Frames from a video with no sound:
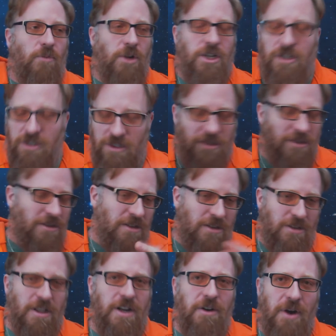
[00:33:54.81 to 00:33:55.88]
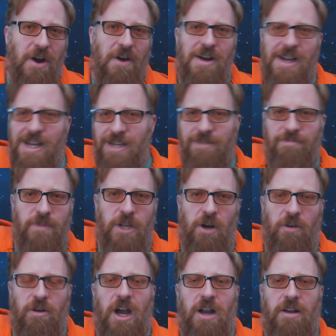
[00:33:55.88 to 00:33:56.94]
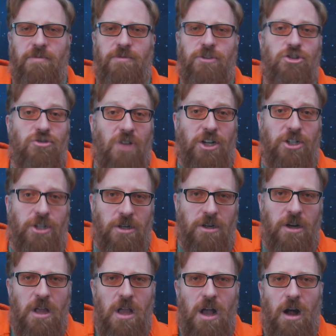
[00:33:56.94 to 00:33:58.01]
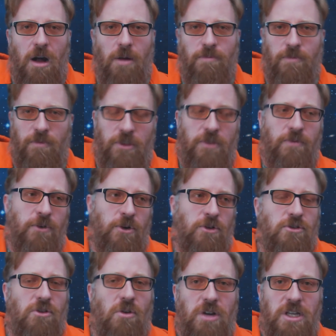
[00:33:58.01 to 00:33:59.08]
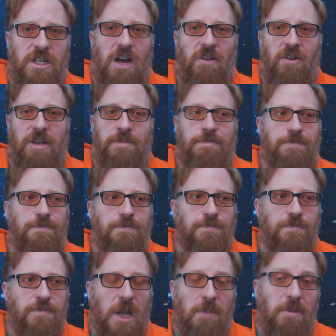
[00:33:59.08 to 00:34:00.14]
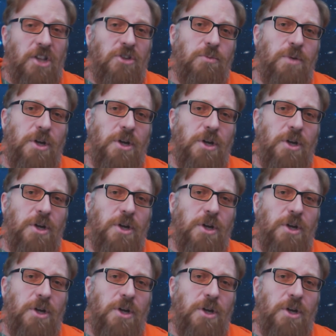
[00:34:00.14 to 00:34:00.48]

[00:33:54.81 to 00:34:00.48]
which is a literary, kind of structure for storytelling, but